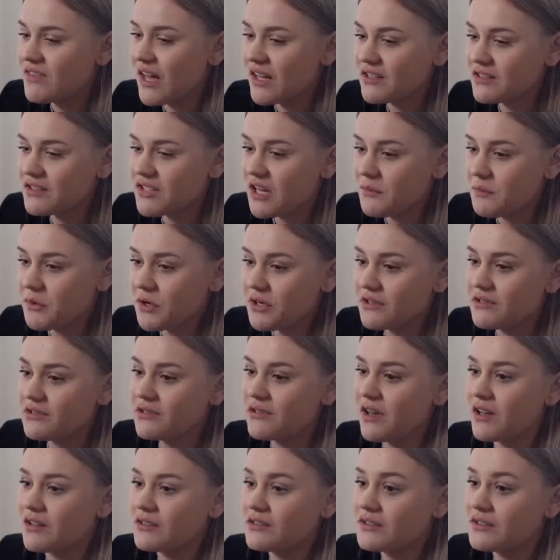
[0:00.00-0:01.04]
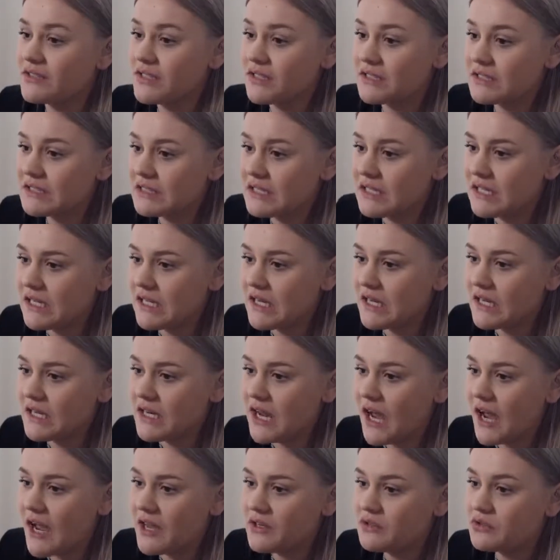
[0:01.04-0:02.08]
That summer in 2016,
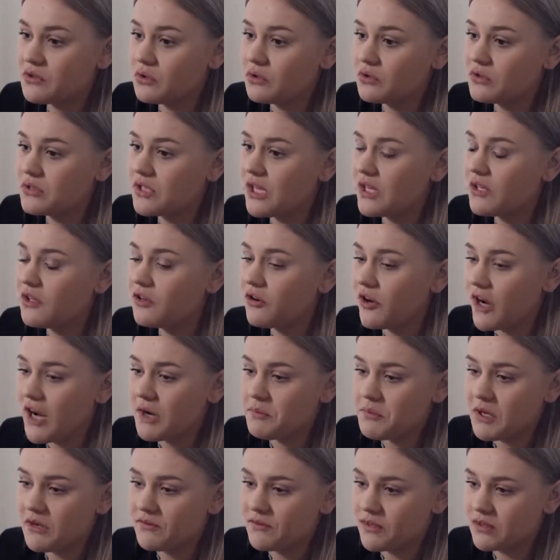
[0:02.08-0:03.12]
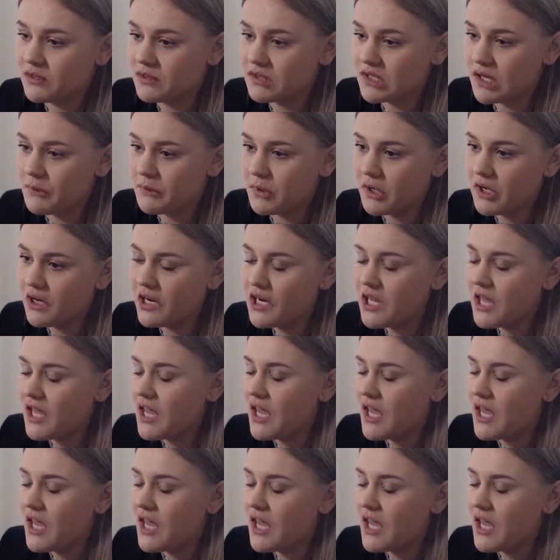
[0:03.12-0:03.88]
I sold 10 grand my first summer,